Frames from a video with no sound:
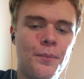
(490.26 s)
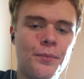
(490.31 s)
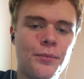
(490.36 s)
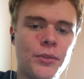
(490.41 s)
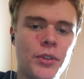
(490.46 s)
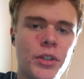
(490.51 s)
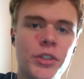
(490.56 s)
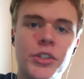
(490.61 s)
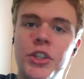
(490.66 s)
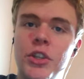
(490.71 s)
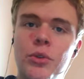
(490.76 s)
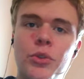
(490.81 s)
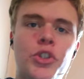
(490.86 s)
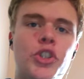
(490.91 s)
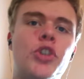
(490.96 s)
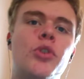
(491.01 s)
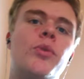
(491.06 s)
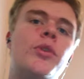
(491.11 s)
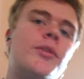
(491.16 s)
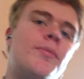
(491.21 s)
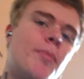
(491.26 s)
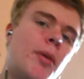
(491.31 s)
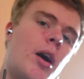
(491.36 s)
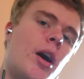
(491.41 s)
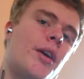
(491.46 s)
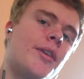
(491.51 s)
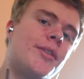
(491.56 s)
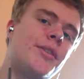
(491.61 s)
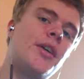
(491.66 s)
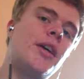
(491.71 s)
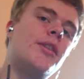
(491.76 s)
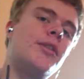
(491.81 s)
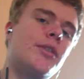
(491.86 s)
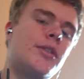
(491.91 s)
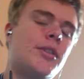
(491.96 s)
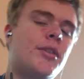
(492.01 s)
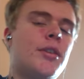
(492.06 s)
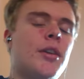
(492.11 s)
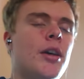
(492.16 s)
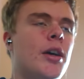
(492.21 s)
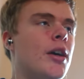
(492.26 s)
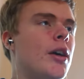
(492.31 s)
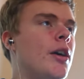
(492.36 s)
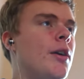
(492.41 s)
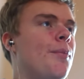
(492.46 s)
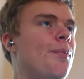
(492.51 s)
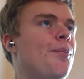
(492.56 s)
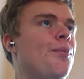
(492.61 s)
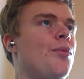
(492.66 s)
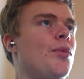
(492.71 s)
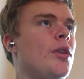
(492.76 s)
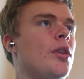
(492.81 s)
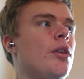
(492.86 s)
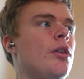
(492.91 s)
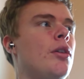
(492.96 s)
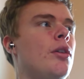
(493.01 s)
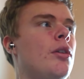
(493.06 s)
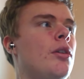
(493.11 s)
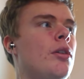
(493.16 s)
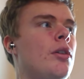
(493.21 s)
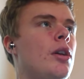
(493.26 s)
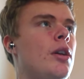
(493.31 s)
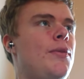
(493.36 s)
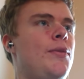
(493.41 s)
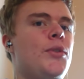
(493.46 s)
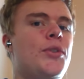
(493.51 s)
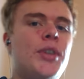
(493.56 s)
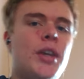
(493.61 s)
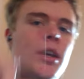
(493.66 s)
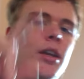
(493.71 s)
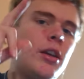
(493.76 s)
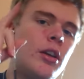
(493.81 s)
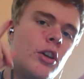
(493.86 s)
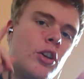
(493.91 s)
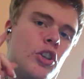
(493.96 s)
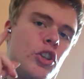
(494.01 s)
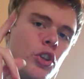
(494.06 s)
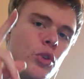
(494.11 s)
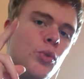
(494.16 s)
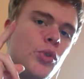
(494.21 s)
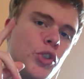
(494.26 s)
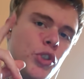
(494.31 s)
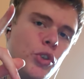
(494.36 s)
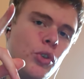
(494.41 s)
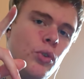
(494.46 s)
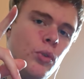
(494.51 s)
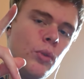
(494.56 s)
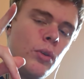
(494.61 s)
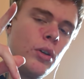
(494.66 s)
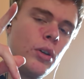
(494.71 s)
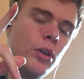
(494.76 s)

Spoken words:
Because used to is past tense. If you say used to,